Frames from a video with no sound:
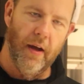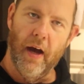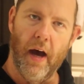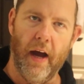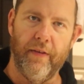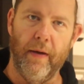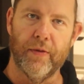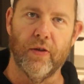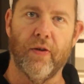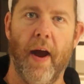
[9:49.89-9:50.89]
Uh, if you
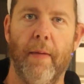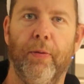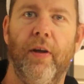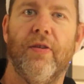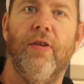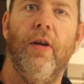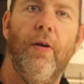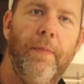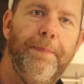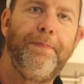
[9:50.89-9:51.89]
haven't subscribed, please
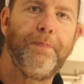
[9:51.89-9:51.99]
do.